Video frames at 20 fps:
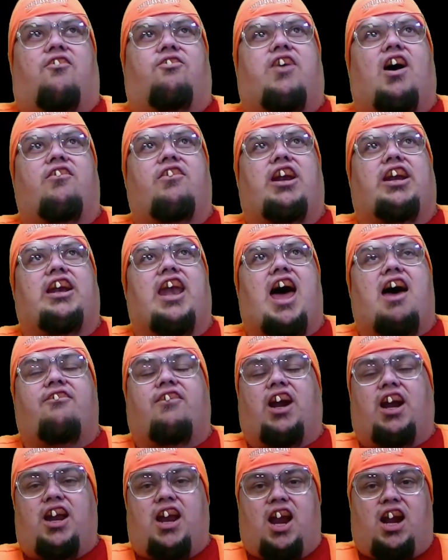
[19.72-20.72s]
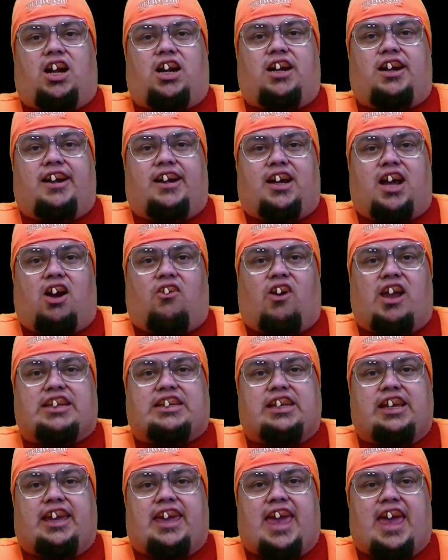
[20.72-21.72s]
public library in
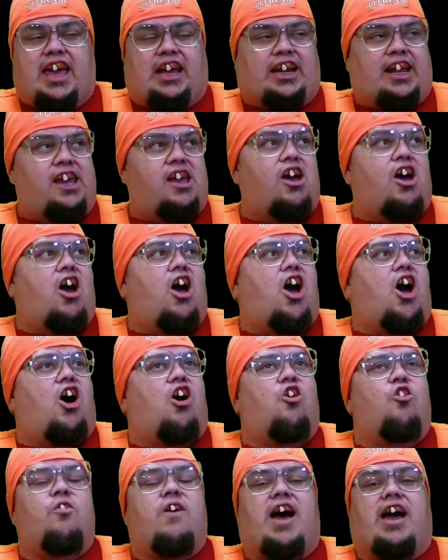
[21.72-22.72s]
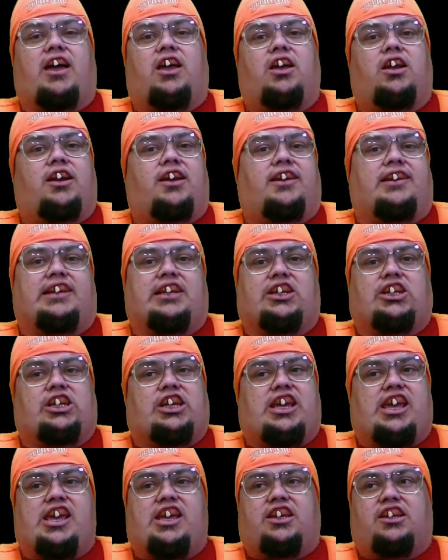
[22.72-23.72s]
Weston County. Oh my goodness,
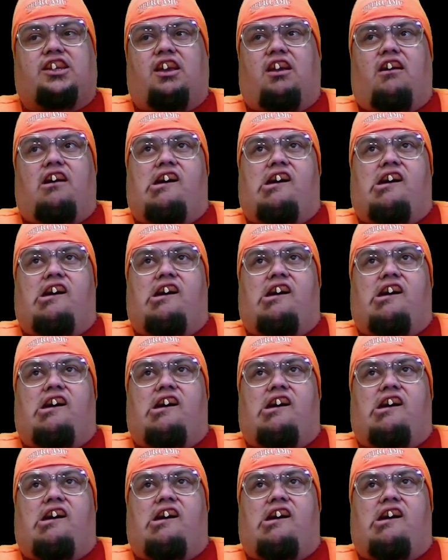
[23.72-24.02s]
she is.